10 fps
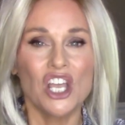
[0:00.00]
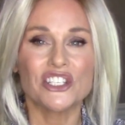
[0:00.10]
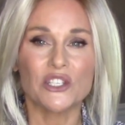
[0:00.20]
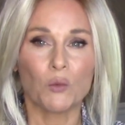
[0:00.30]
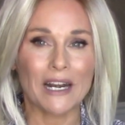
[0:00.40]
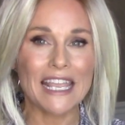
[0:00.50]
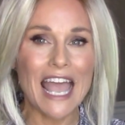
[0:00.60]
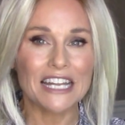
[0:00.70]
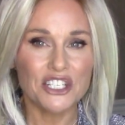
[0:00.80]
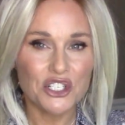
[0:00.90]
So what I
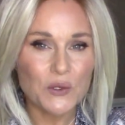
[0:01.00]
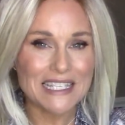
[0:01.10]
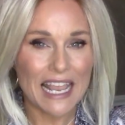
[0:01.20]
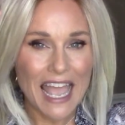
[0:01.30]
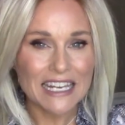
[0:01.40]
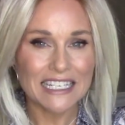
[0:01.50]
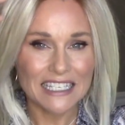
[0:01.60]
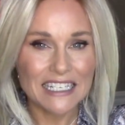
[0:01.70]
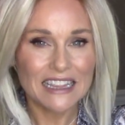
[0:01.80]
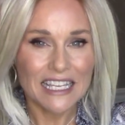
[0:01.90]
had to do is I had to
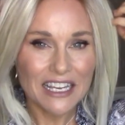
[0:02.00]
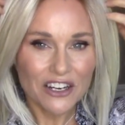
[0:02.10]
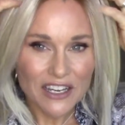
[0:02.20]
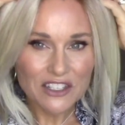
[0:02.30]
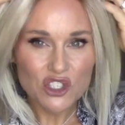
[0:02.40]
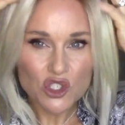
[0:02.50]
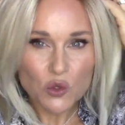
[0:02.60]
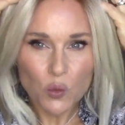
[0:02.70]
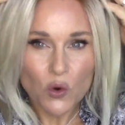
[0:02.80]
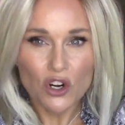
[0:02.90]
get in there and
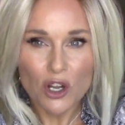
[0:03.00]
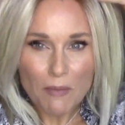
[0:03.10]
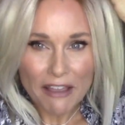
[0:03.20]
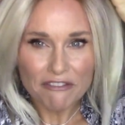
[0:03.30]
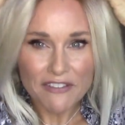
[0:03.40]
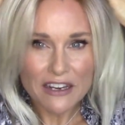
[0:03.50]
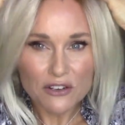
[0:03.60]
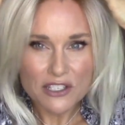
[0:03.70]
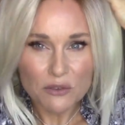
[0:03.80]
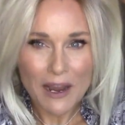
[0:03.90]
swirl my
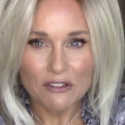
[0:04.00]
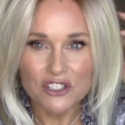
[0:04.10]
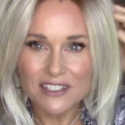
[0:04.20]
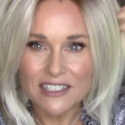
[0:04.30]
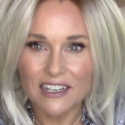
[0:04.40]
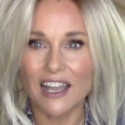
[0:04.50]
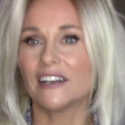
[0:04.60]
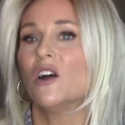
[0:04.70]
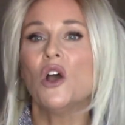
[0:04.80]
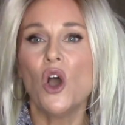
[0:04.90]
fingers around just to kind
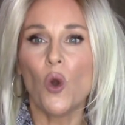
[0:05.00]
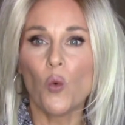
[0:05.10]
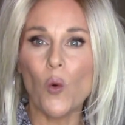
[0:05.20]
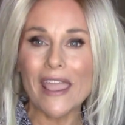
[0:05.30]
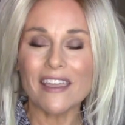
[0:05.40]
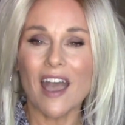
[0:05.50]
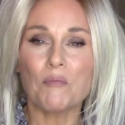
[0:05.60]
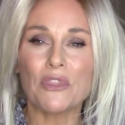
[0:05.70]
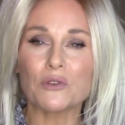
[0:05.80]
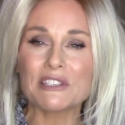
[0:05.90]
of wake
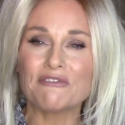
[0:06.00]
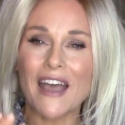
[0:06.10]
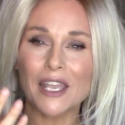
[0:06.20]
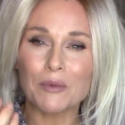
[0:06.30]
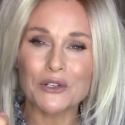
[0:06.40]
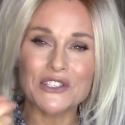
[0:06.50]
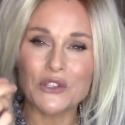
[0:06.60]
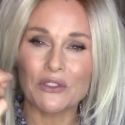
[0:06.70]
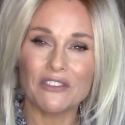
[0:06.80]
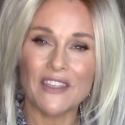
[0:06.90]
up those fibers
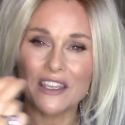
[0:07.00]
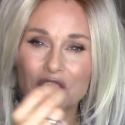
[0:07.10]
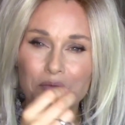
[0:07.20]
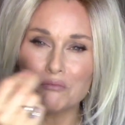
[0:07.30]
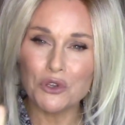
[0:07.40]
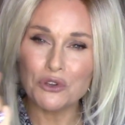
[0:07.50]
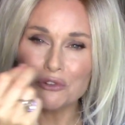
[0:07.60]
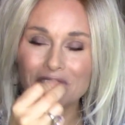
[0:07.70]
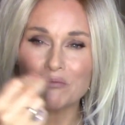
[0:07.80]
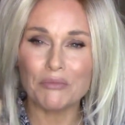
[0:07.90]
so that they could
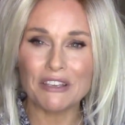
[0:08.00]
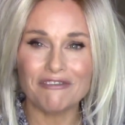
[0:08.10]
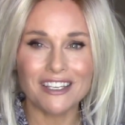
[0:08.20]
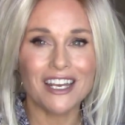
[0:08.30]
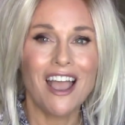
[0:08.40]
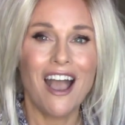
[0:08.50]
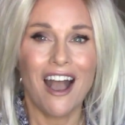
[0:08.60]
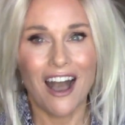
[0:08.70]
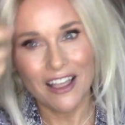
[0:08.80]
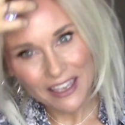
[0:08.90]
move and pivot
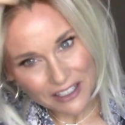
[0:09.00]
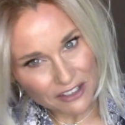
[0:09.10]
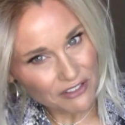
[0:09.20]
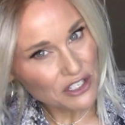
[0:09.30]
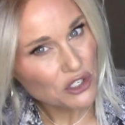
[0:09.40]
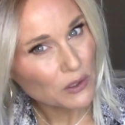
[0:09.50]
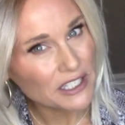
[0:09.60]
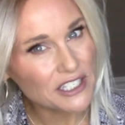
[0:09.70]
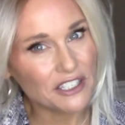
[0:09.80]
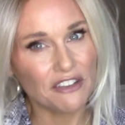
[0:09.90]
uh, individually
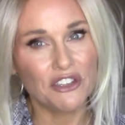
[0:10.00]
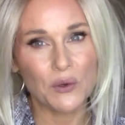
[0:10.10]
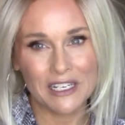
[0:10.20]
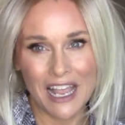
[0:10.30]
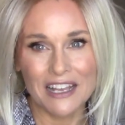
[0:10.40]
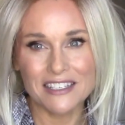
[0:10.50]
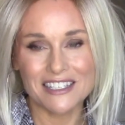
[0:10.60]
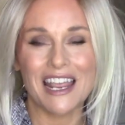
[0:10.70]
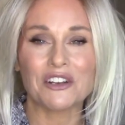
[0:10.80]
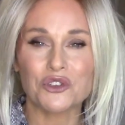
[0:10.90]
to give you a nice
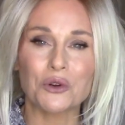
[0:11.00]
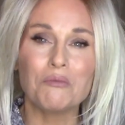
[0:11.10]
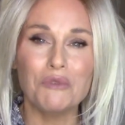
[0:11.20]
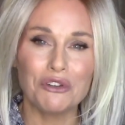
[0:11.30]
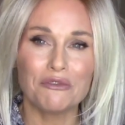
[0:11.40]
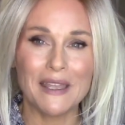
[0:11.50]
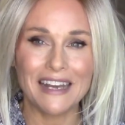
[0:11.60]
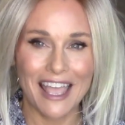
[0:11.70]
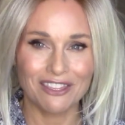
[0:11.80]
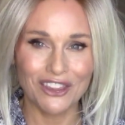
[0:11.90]
natural movement
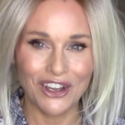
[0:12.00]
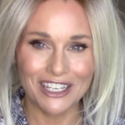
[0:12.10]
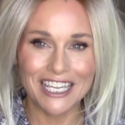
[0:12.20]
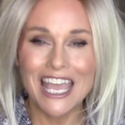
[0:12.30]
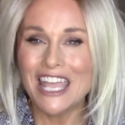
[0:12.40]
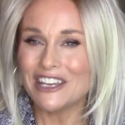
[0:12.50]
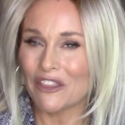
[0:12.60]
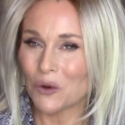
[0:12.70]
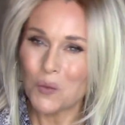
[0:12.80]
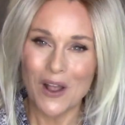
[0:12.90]
and look. Now
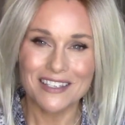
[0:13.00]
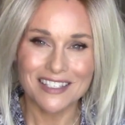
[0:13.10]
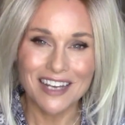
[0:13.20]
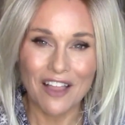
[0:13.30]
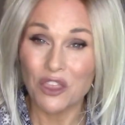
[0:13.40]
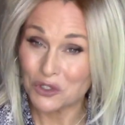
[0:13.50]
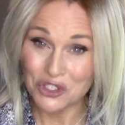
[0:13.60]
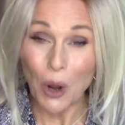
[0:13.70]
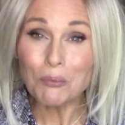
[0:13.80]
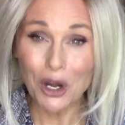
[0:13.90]
there was not, there's
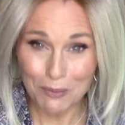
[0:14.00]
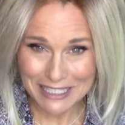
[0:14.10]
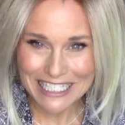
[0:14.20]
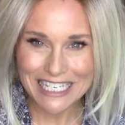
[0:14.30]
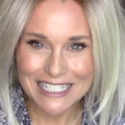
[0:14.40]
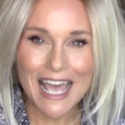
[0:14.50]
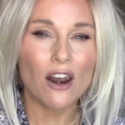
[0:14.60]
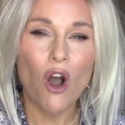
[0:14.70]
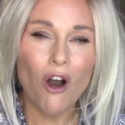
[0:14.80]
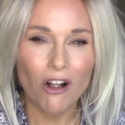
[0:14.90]
no permatease at
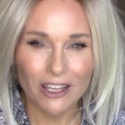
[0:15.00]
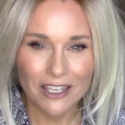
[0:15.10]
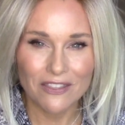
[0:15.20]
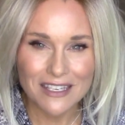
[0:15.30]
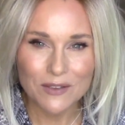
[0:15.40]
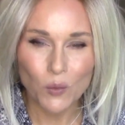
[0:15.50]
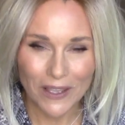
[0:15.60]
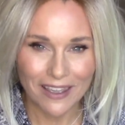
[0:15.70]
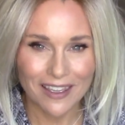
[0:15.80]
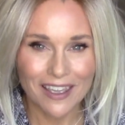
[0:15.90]
all in this
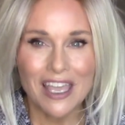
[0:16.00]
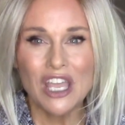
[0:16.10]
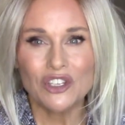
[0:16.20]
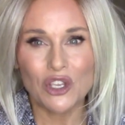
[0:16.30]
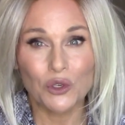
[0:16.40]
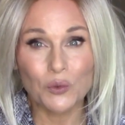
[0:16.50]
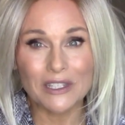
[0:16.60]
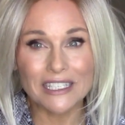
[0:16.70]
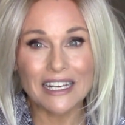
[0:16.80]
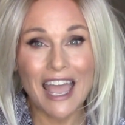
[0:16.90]
wig. So you're
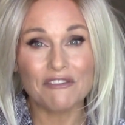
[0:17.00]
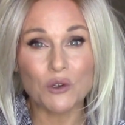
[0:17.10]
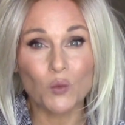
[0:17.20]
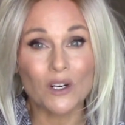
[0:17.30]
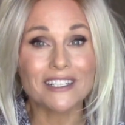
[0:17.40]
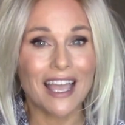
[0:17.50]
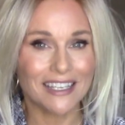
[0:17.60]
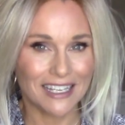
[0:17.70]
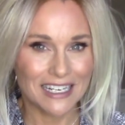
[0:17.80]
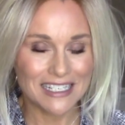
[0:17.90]
really gonna have to work at
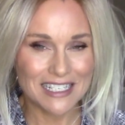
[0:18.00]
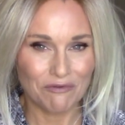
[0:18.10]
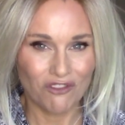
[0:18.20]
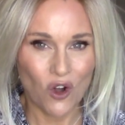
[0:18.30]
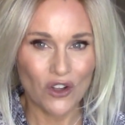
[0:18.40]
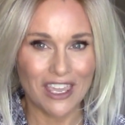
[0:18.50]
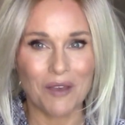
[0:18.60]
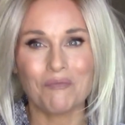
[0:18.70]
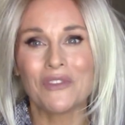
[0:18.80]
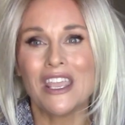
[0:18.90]
getting some
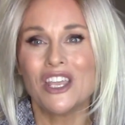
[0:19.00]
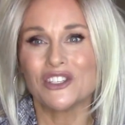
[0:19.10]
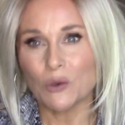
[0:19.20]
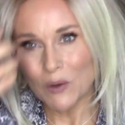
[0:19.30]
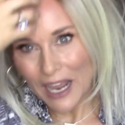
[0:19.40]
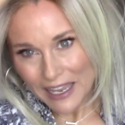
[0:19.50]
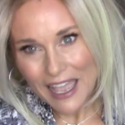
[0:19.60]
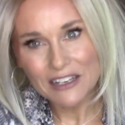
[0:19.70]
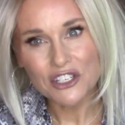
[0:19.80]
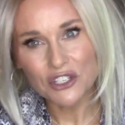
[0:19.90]
volume. So what I
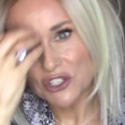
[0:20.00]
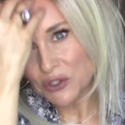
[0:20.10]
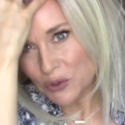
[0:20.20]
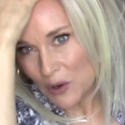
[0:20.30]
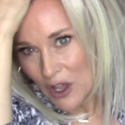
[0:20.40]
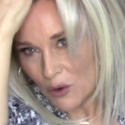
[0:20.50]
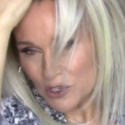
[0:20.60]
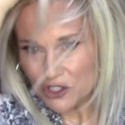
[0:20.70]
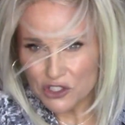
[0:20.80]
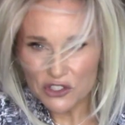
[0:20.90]
had to do
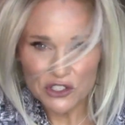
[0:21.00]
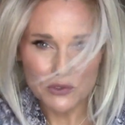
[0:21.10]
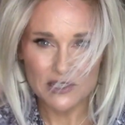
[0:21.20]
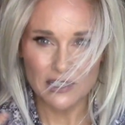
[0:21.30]
was just use the